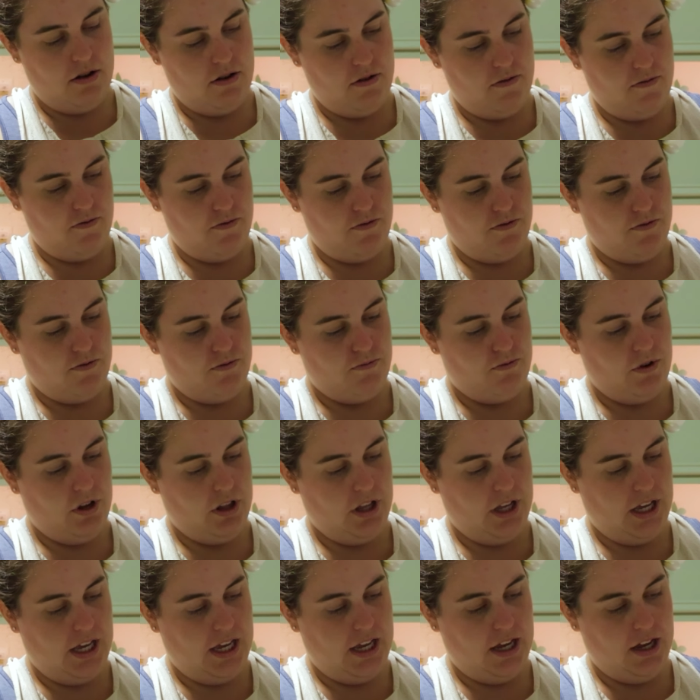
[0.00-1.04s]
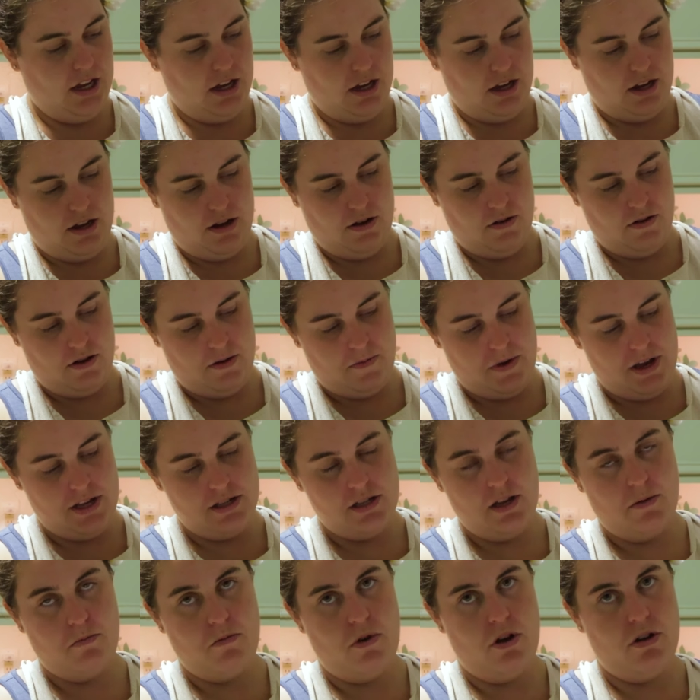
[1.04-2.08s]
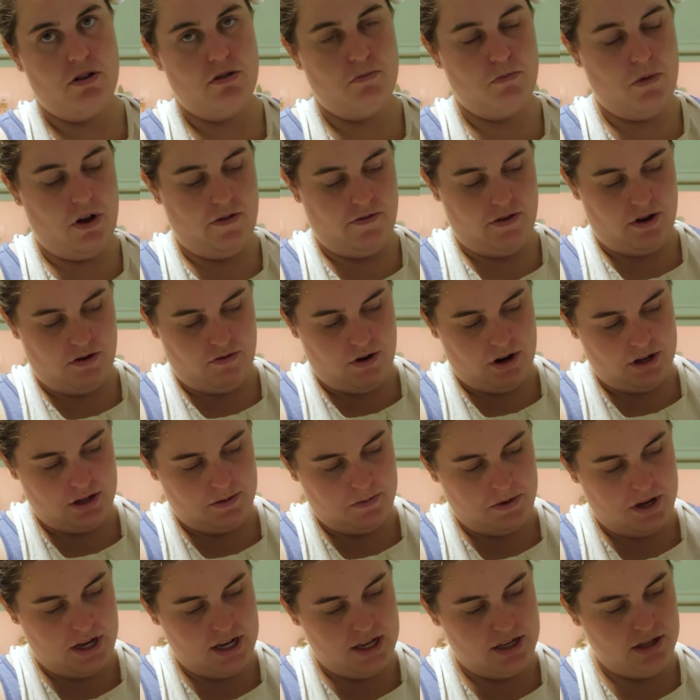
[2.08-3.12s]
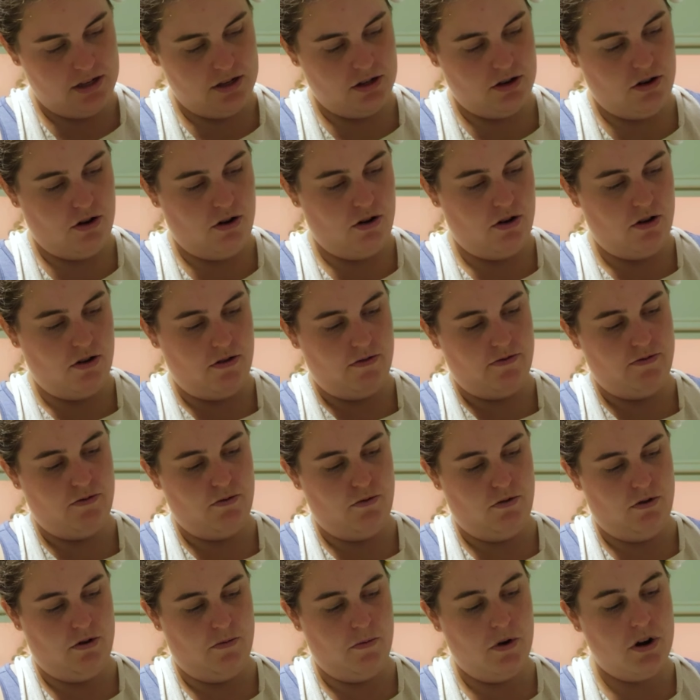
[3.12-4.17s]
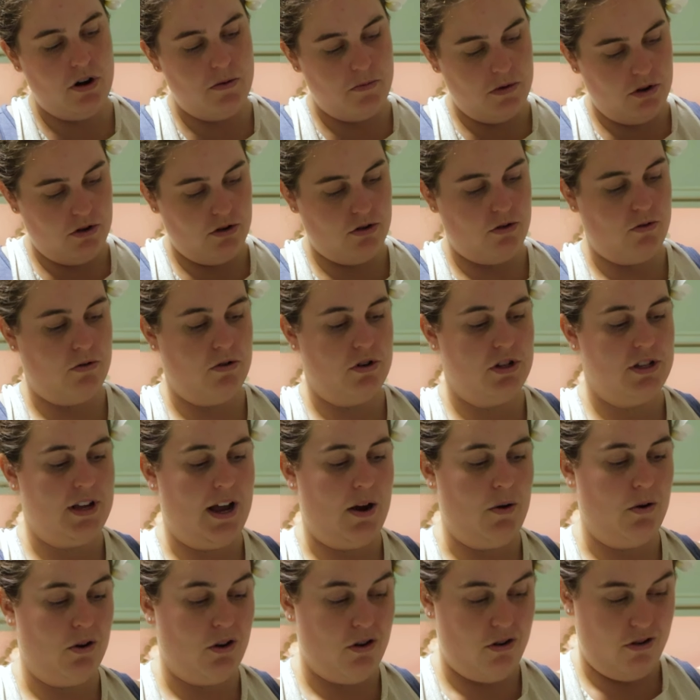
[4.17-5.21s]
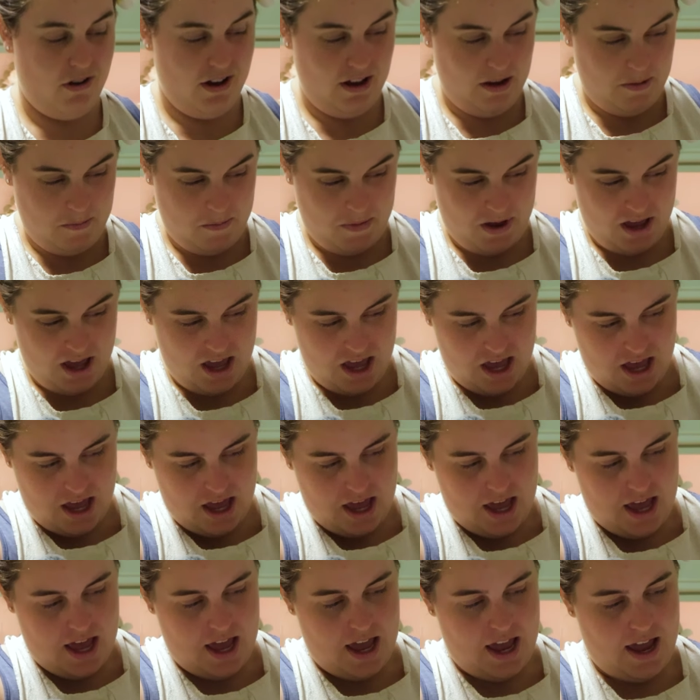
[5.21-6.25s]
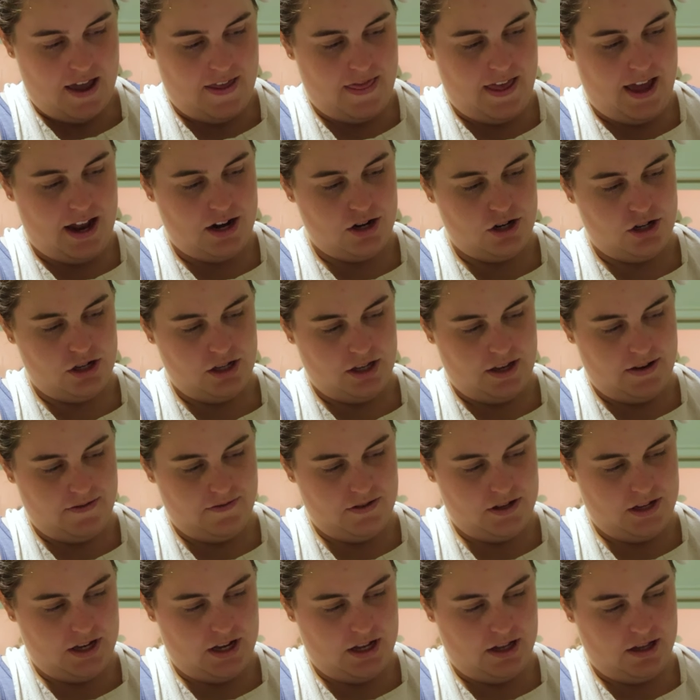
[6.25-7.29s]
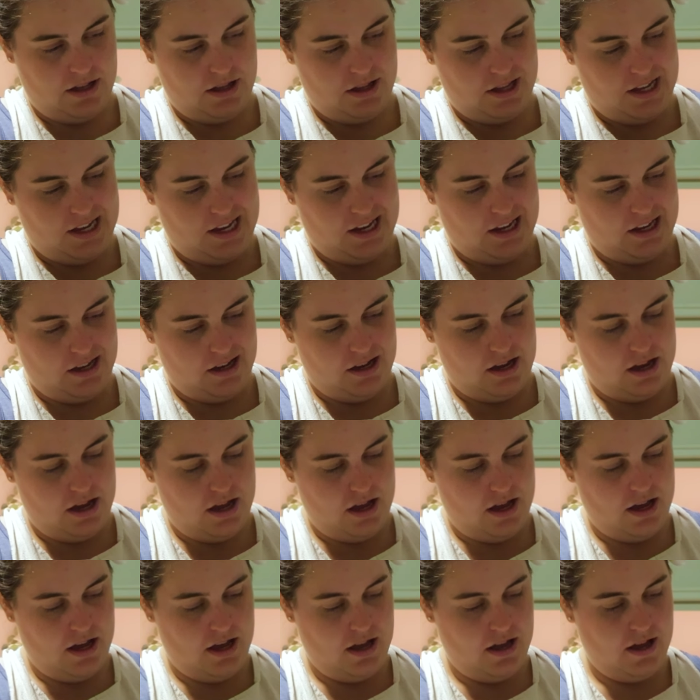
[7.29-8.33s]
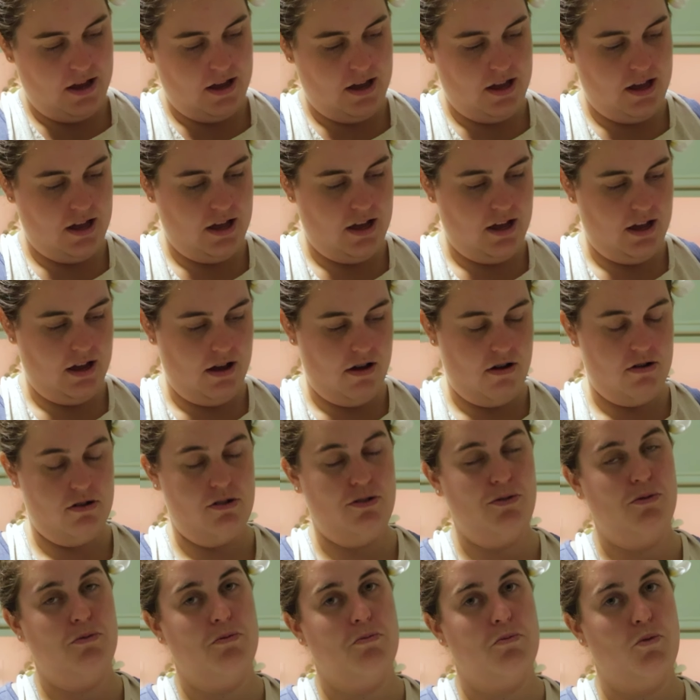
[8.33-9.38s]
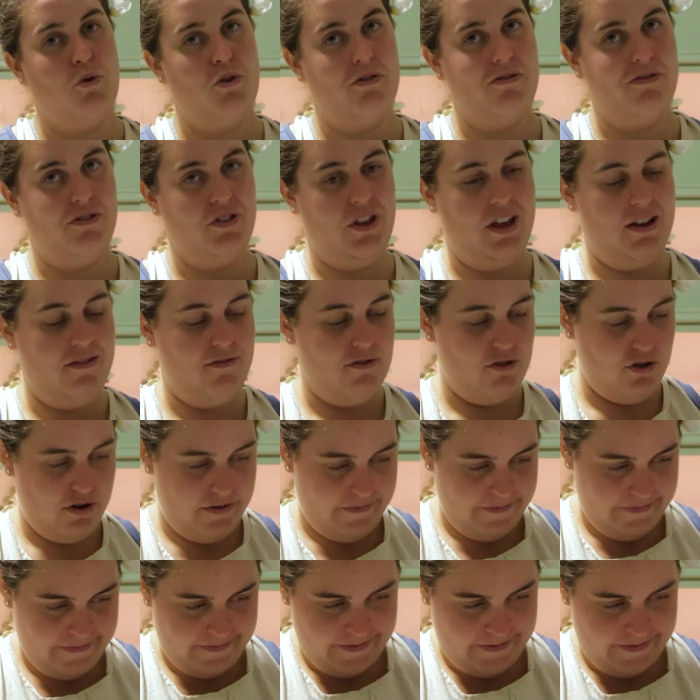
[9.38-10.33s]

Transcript: of really amazing muffin recipes call for buttermilk or sour cream, and that just gives it, like, I don't know, more flavor.